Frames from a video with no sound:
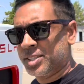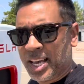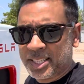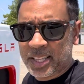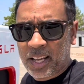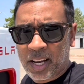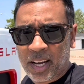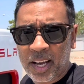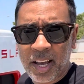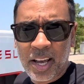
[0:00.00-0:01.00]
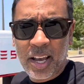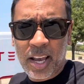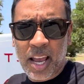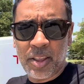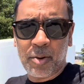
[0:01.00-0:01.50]
Tesla
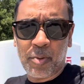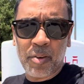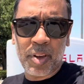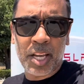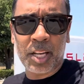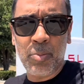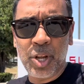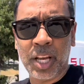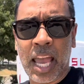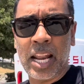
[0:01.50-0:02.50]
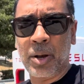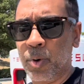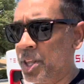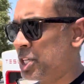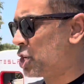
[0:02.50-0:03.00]
and the Rivian communicating
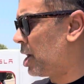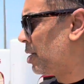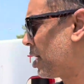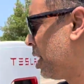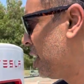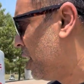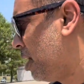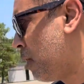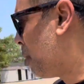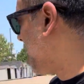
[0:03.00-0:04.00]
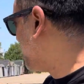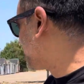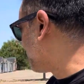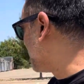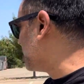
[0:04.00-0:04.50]
with each other, or maybe
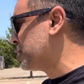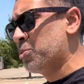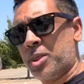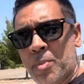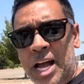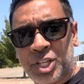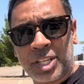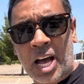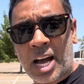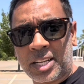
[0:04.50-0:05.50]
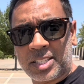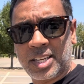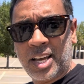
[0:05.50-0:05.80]
something to do with the Magic Docks.